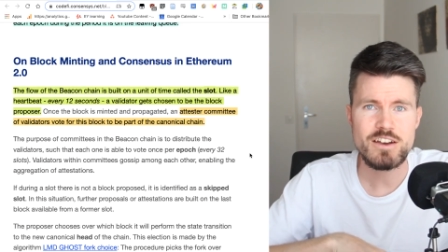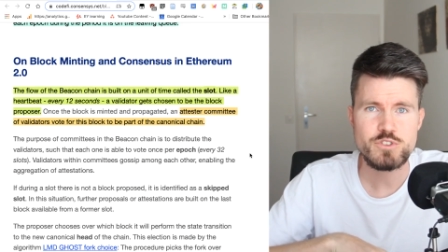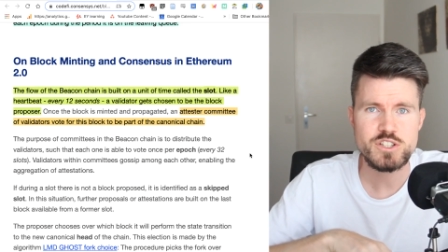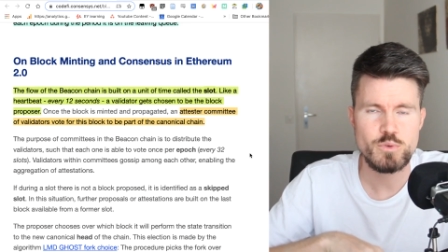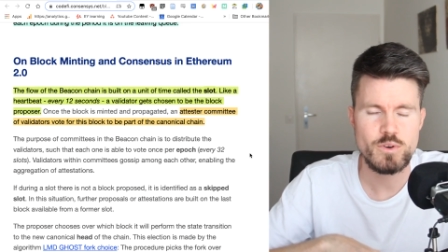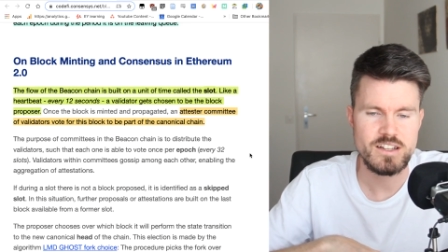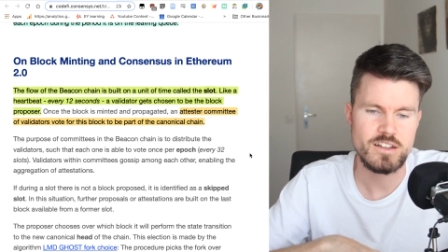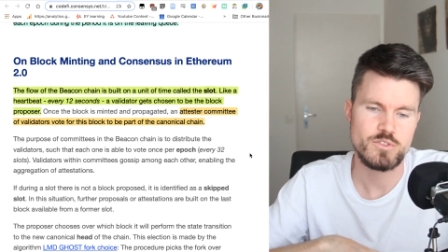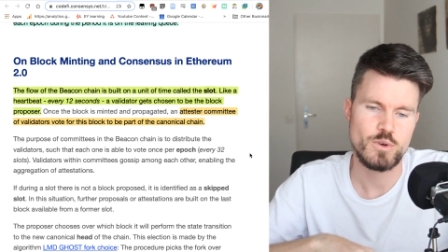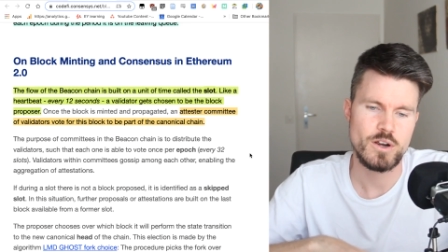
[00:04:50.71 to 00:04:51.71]
Every
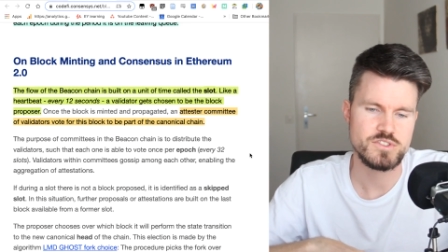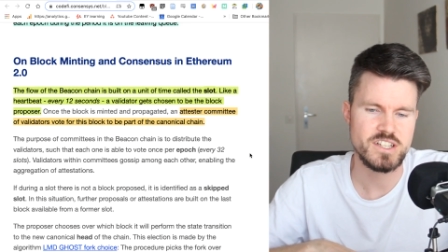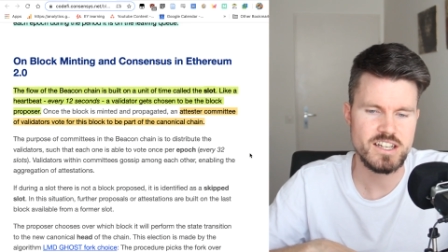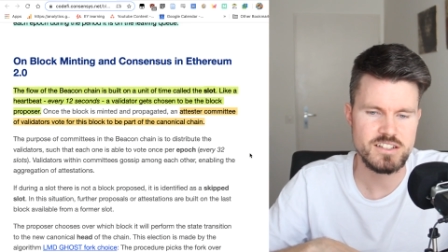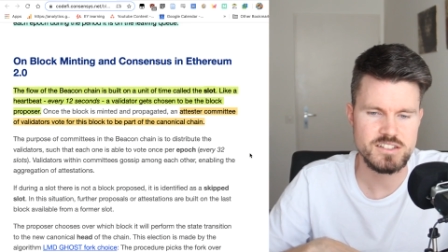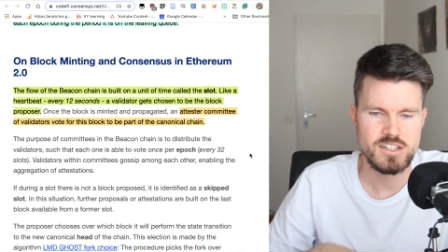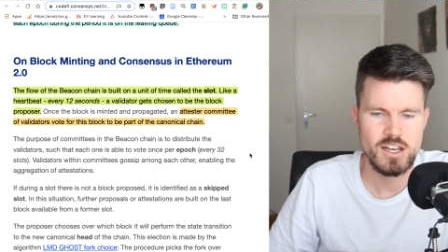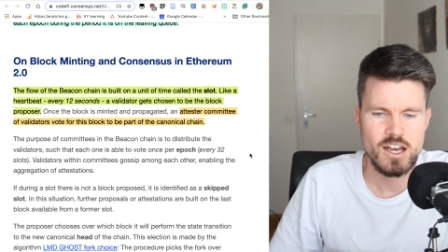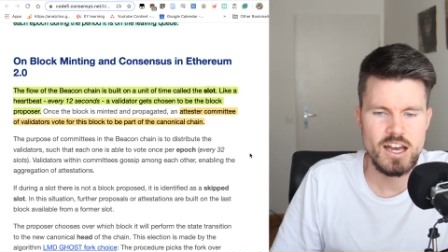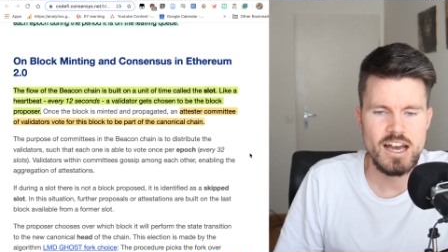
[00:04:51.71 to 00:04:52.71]
12 seconds,
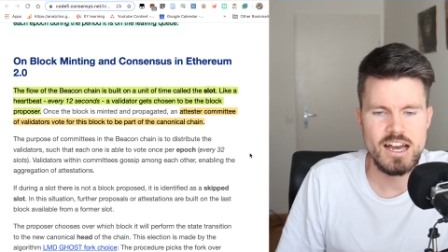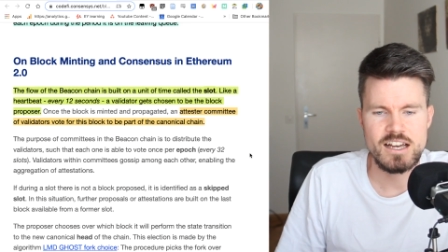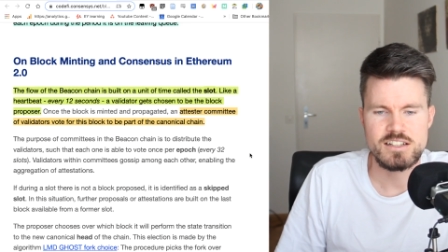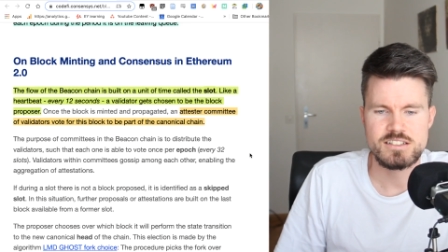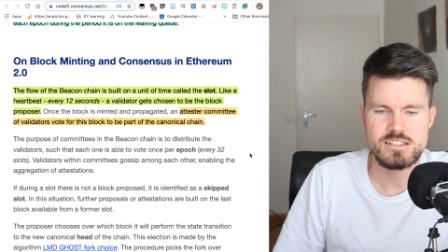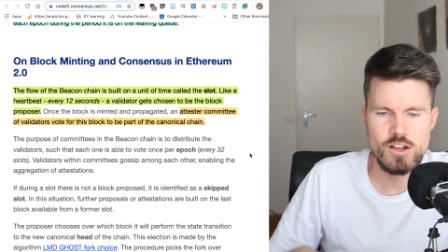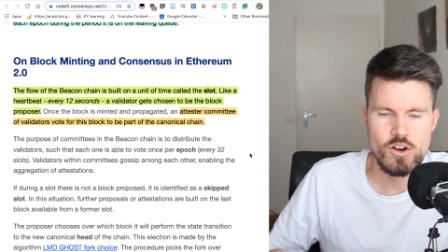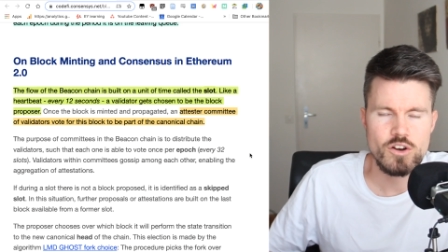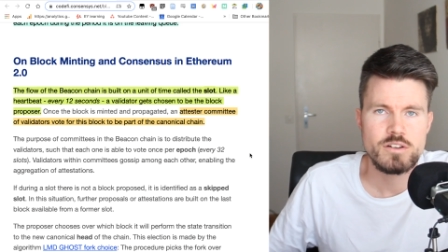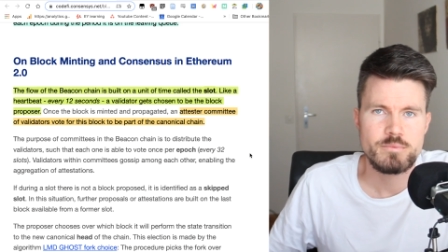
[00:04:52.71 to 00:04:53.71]
uh,
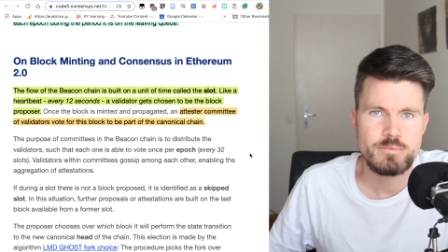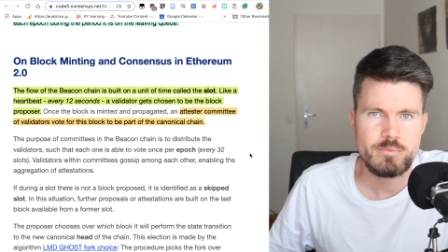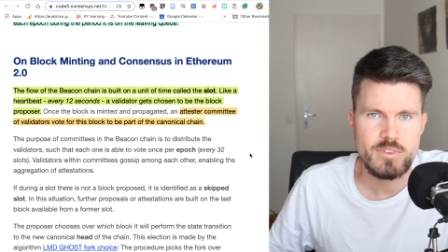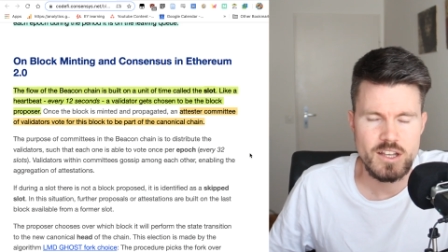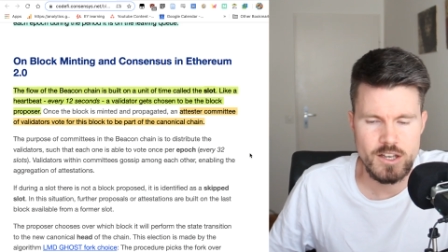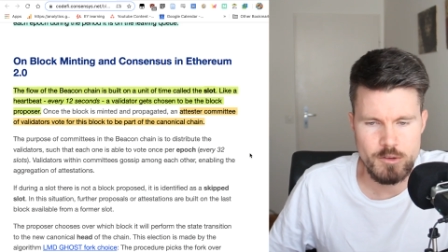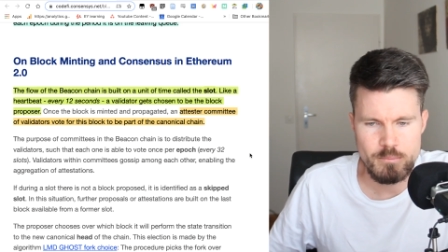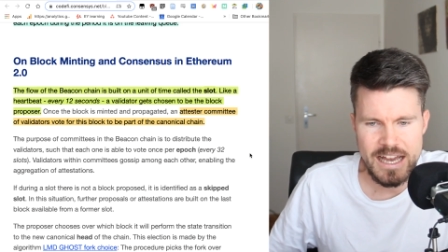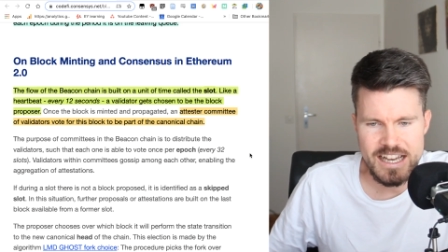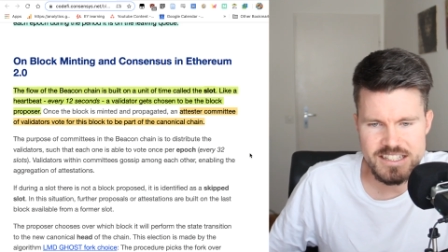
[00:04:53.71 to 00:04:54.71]
slot uh,
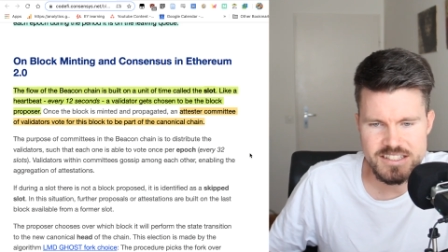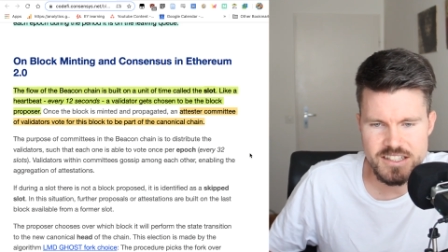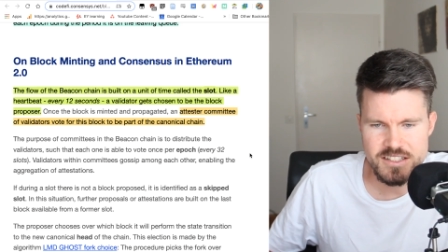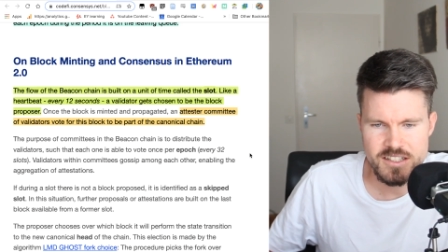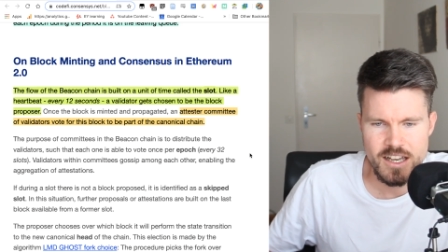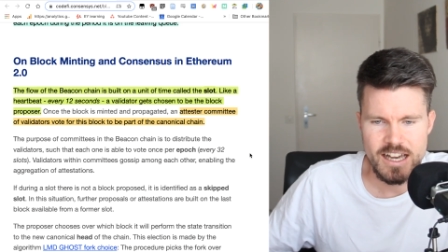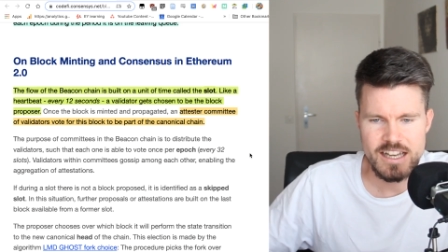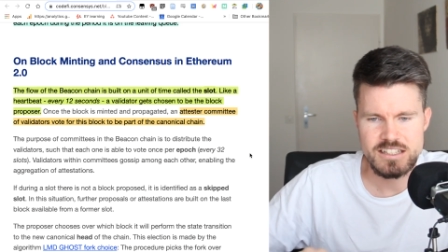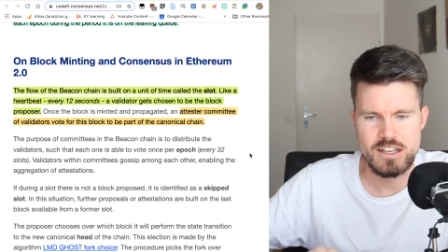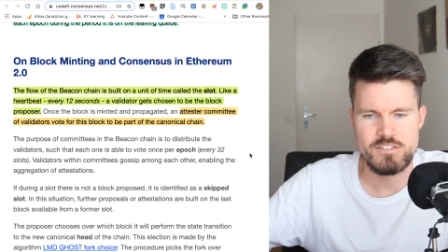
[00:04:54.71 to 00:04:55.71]
passes,
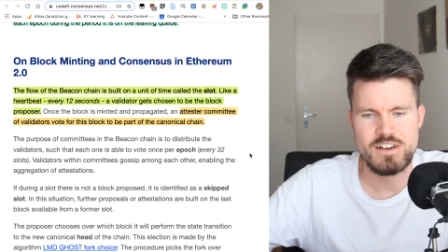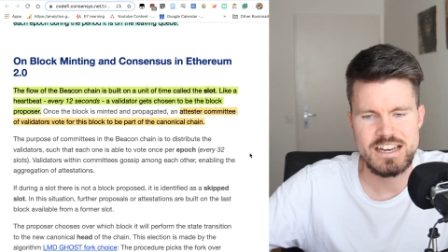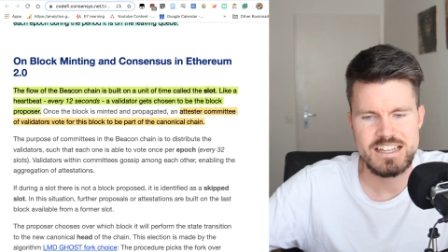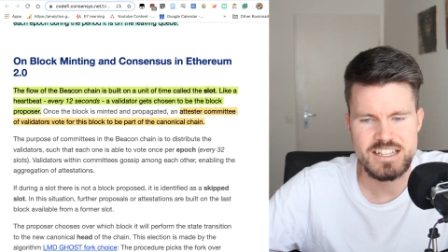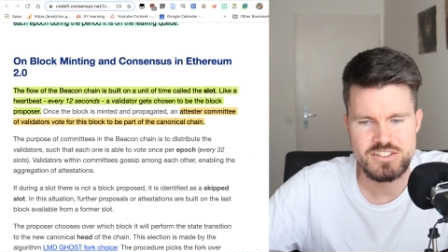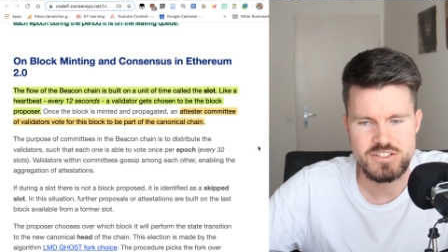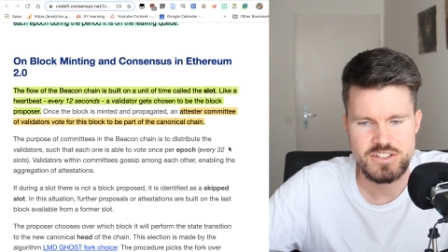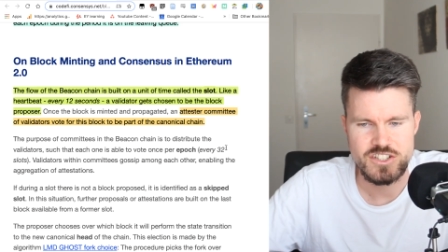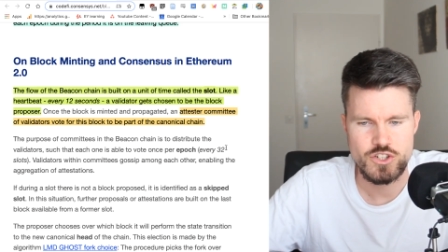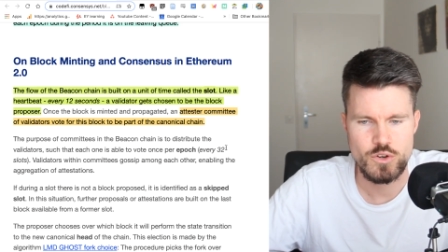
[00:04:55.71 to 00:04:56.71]
and a validator
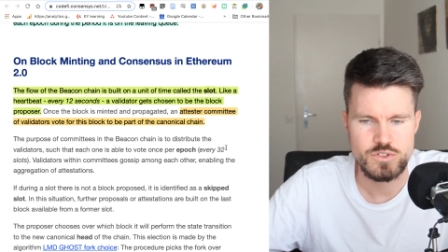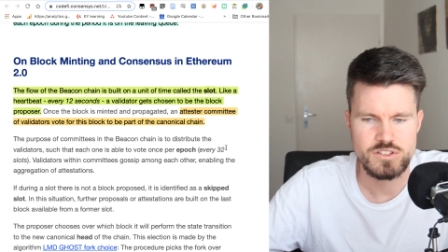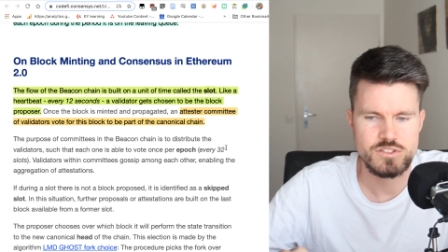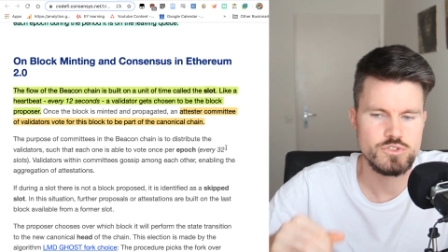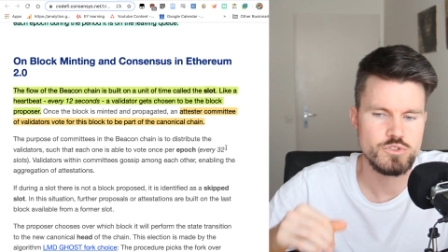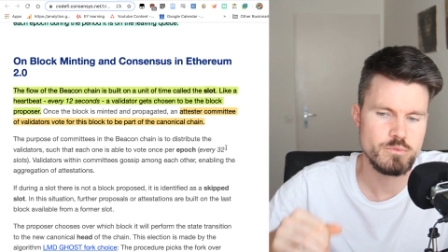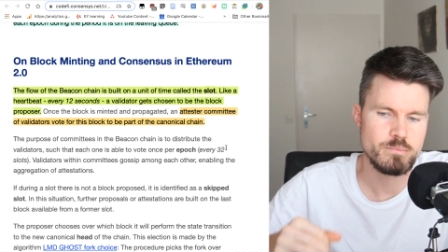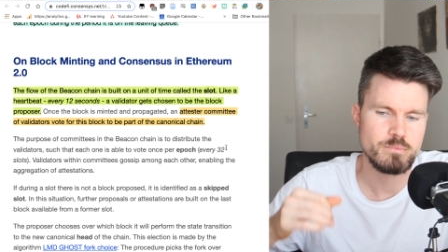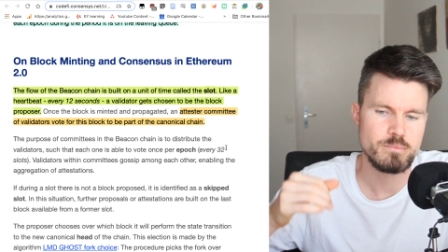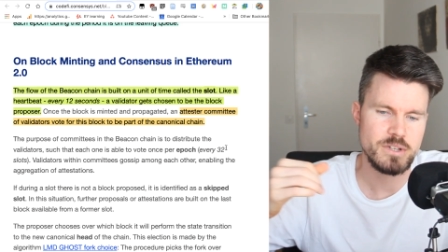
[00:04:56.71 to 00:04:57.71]
gets chosen to
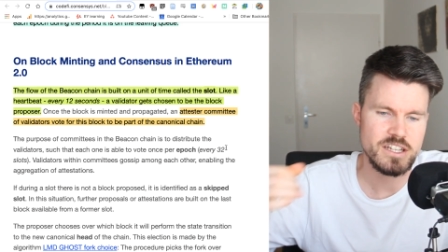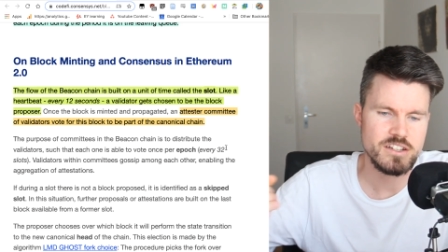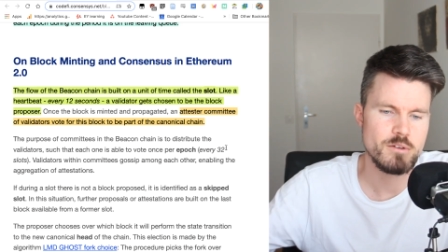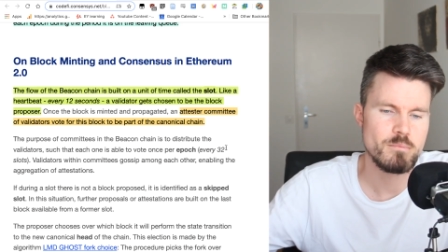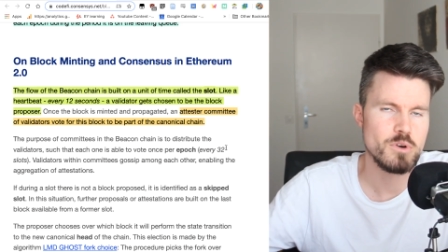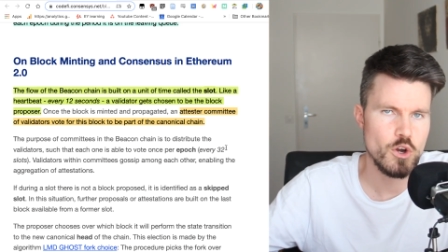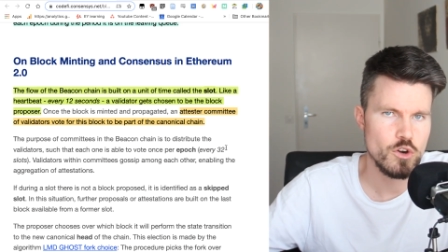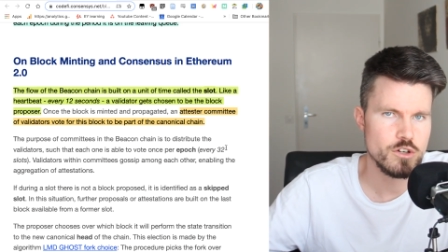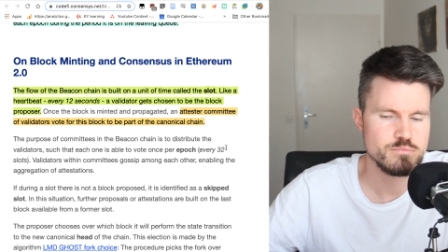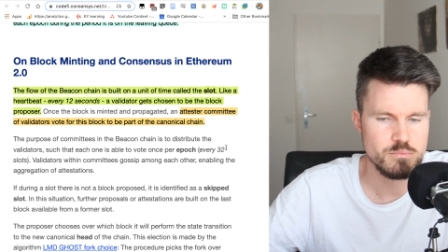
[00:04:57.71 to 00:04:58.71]
be the
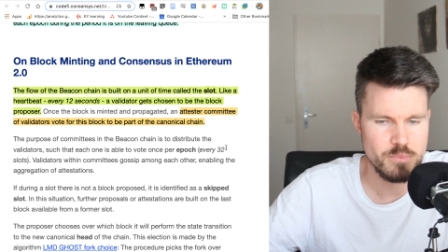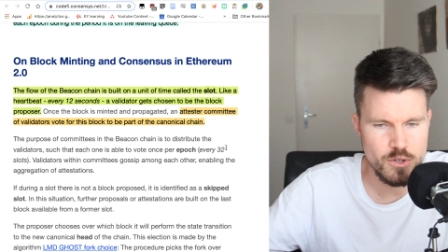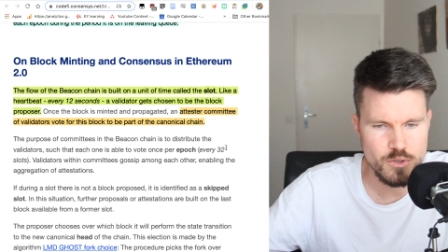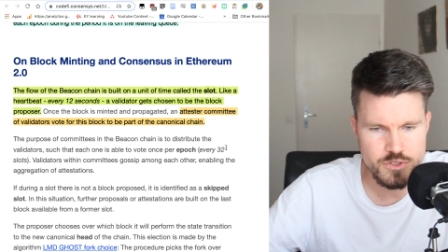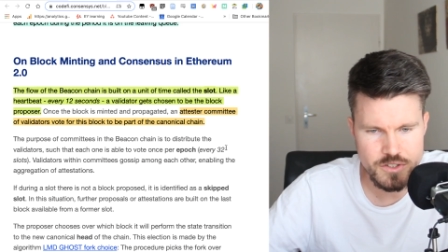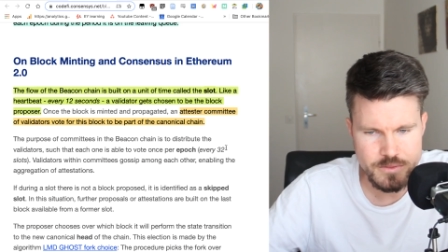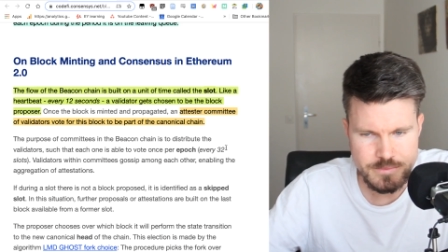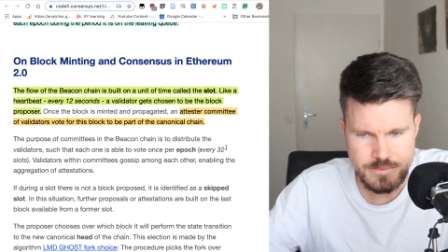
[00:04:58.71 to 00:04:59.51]
block proposer.